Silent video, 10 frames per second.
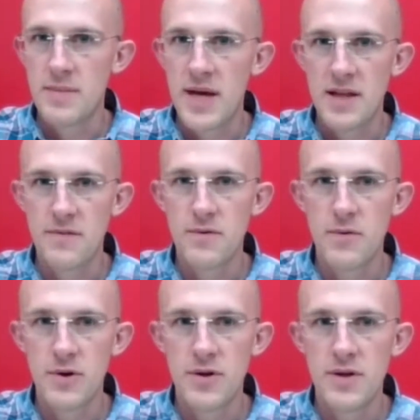path
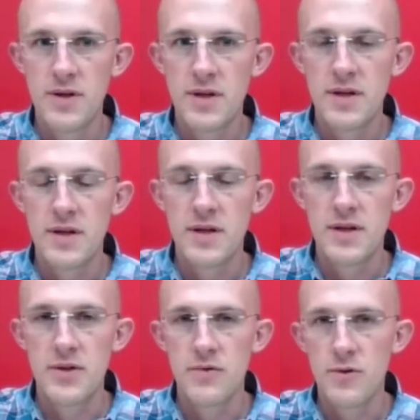forward
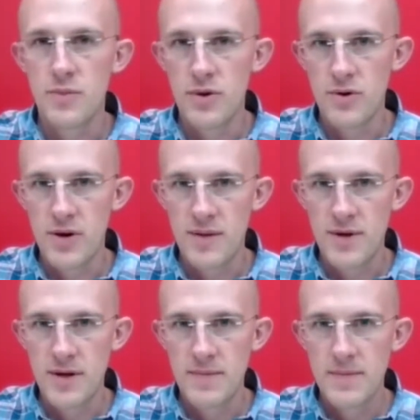through
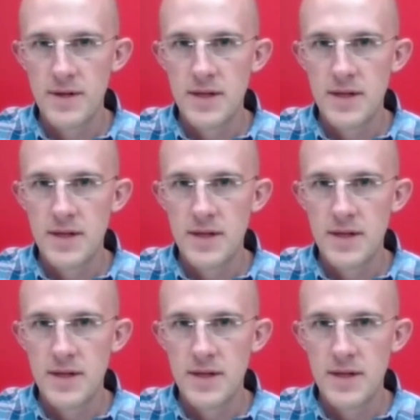programming.